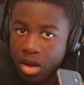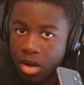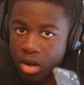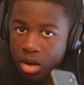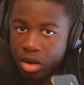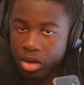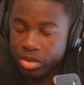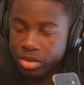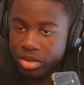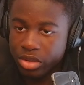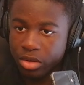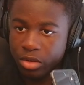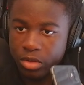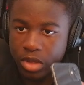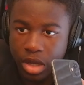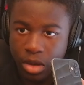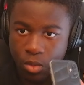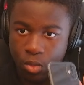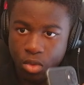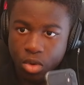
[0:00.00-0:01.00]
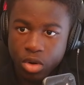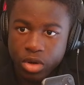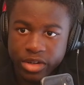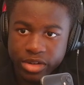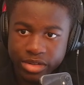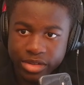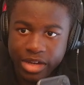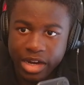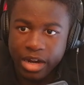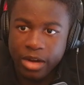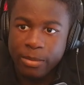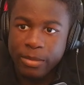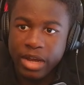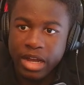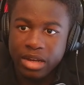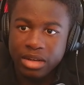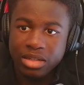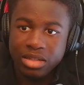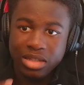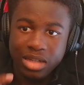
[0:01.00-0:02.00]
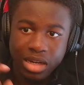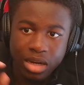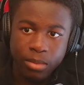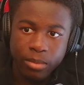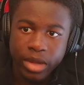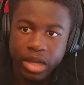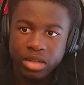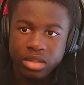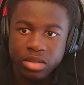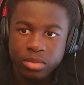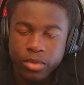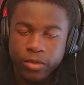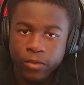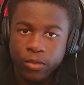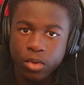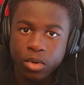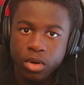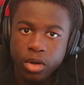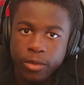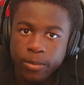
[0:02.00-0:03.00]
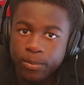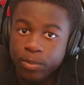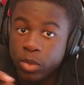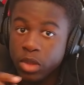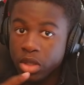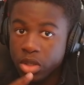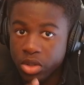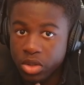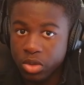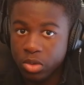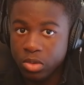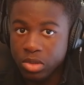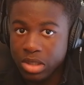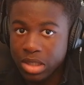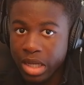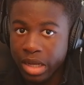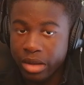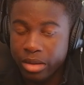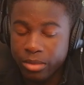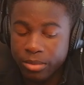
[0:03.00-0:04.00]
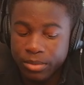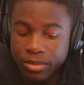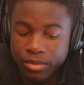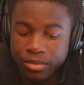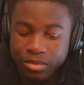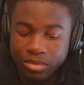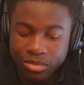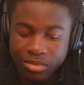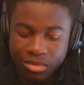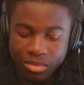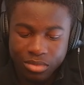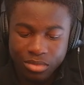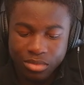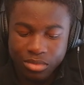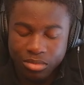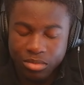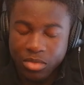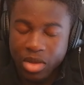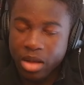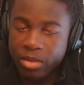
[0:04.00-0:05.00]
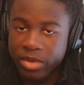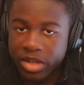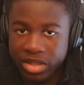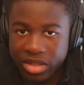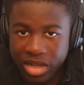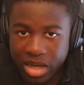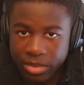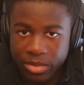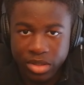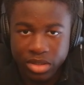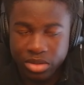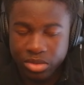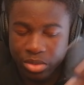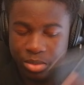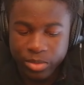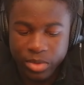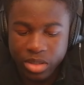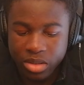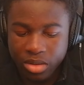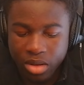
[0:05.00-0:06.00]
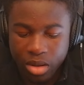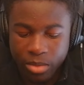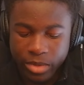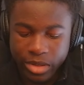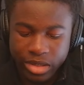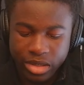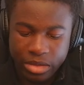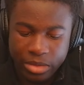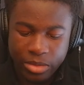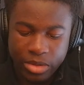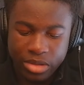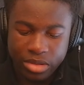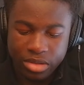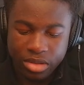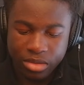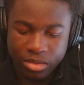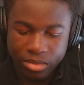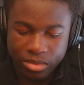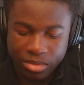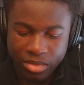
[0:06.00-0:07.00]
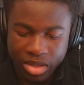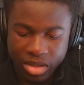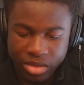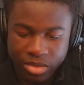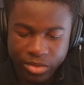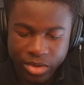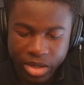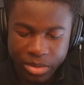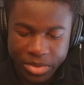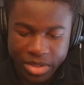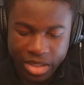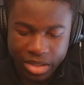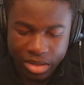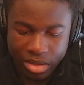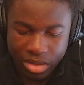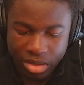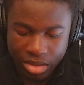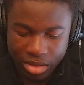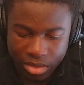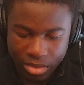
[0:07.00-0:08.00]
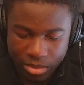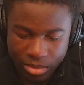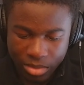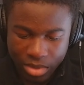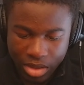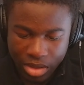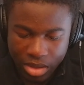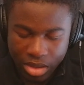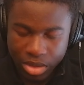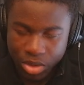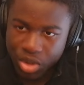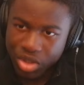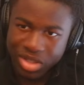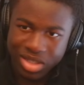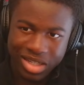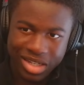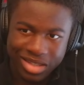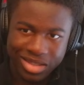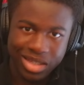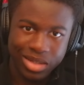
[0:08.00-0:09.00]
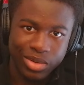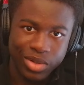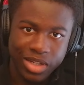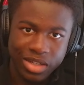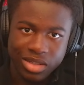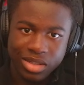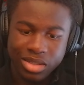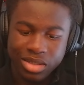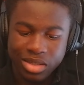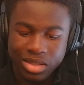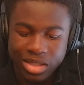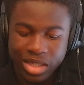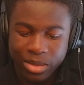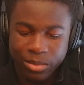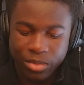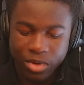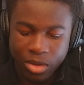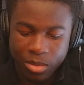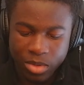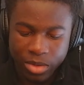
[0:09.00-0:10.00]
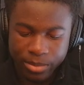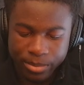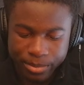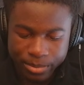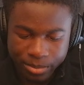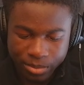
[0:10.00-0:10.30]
Also, that Warrior's armbands that I mentioned before, use that. I'm going to type this to him in the comment anyway, so I don't know why I'm saying it here, just in case anyone else has the same problem.